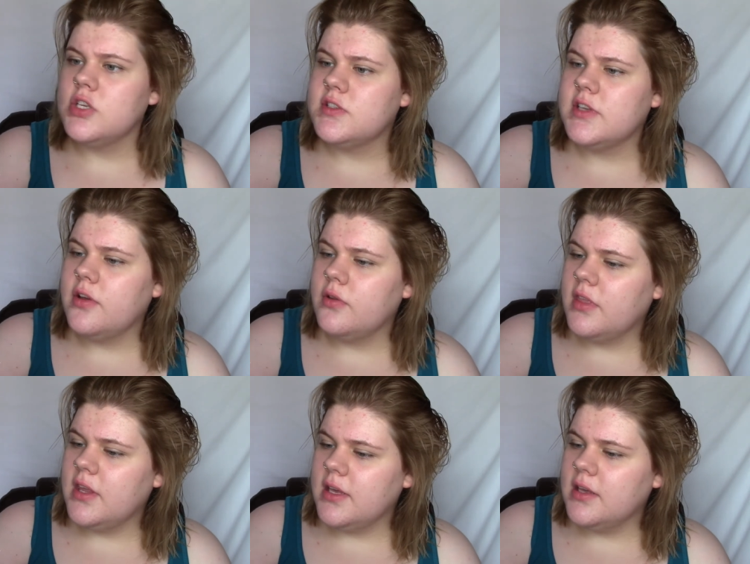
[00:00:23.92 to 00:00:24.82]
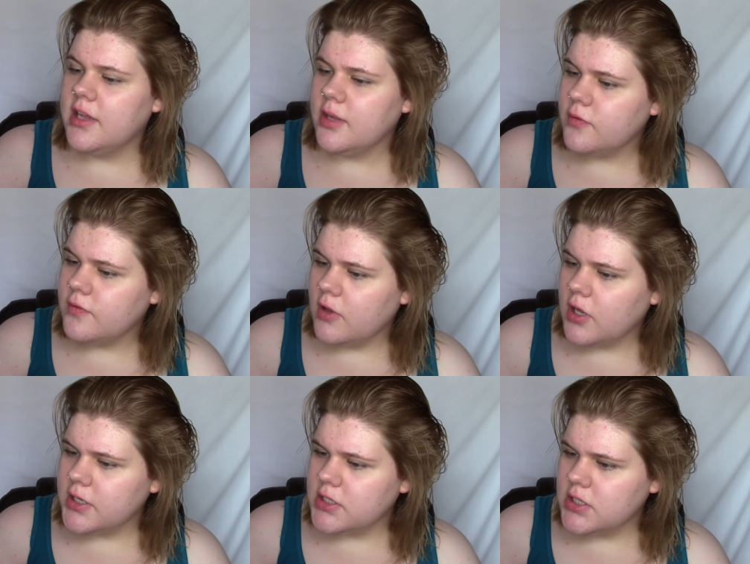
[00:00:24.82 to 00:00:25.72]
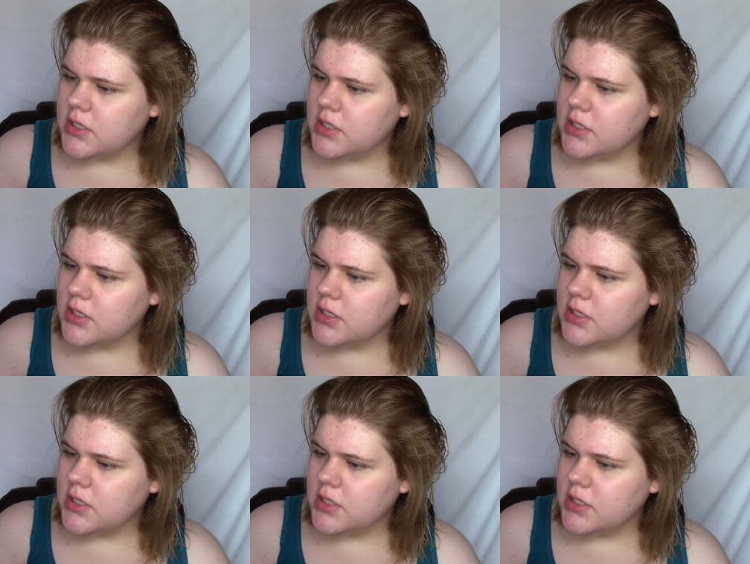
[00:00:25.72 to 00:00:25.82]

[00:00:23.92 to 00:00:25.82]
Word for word: So the Glamouflage